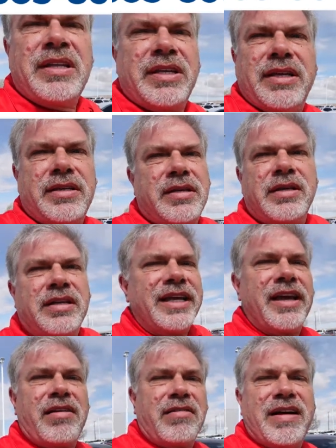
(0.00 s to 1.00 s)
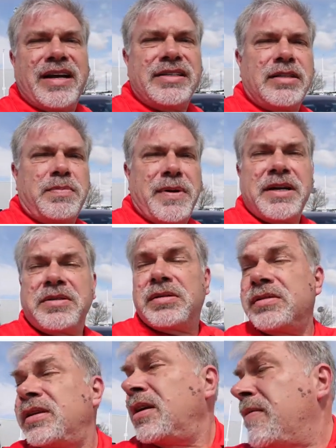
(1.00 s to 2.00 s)
these. They got all kinds of
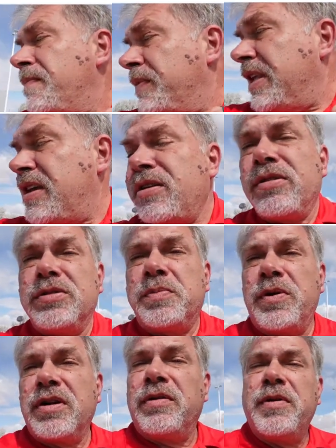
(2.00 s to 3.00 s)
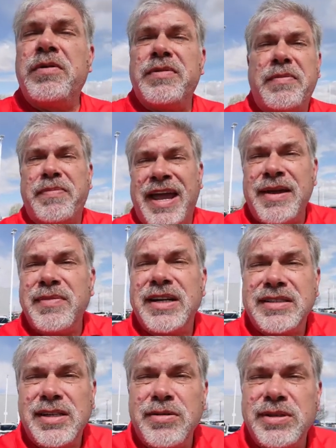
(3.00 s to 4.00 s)
specials. The EcoSport, a payment
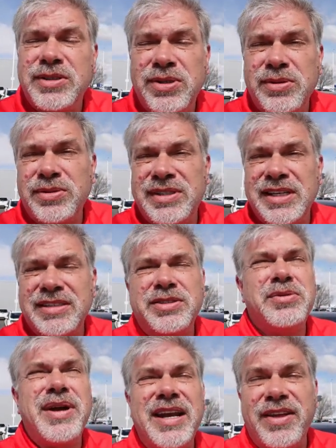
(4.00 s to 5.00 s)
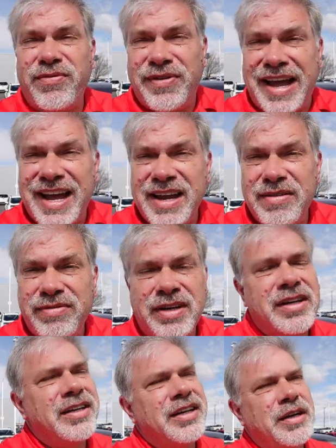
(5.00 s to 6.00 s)
as low as $285.
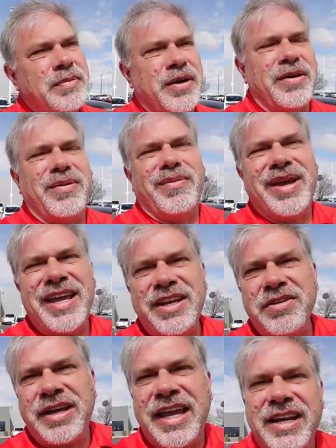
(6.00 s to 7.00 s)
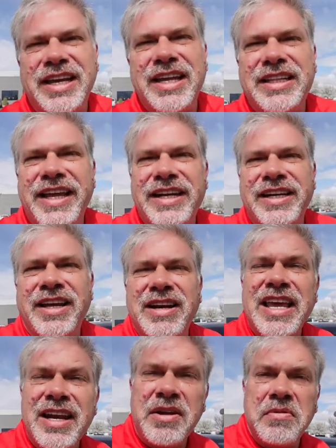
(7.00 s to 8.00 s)
Come on, man, you can't get that done
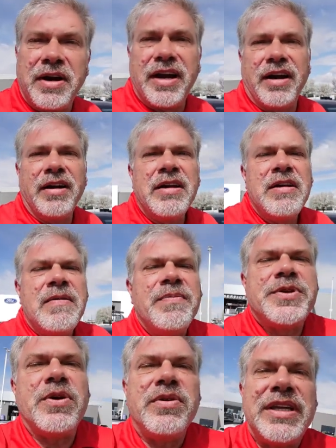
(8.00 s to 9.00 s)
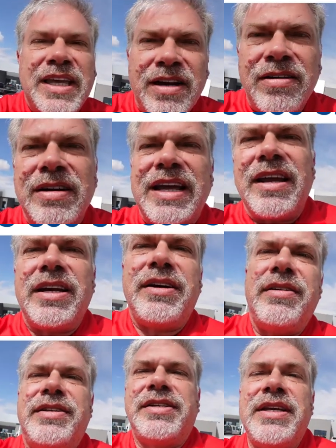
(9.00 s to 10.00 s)
anywhere. So get on down here
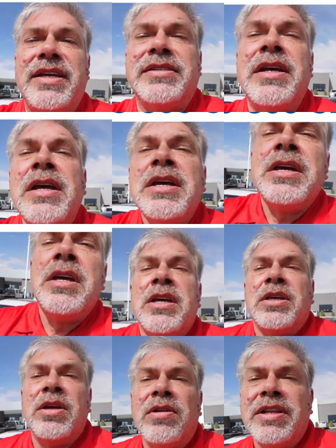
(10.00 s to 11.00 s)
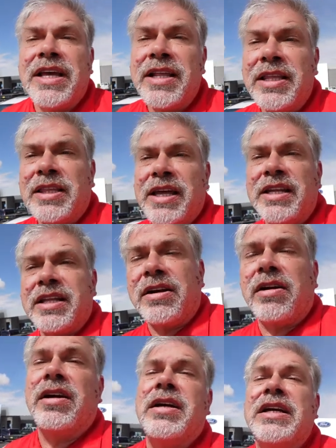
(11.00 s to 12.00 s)
and see us. You know, the other thing that
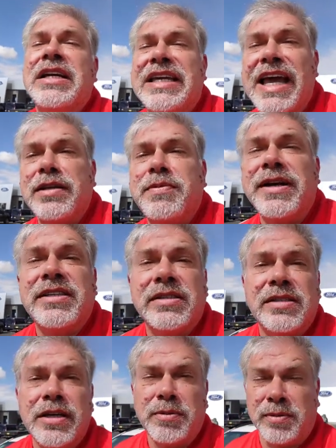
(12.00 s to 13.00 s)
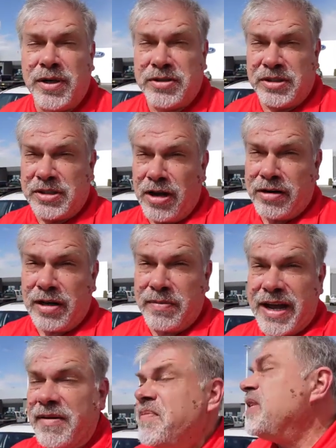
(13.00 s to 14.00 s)
our gas prices suck promotion is talking
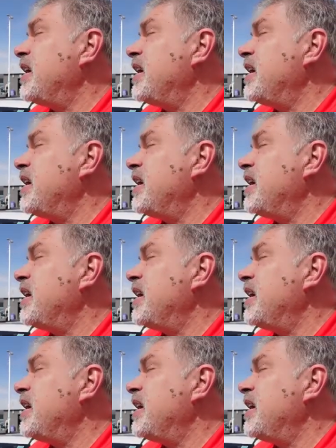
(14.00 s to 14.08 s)
about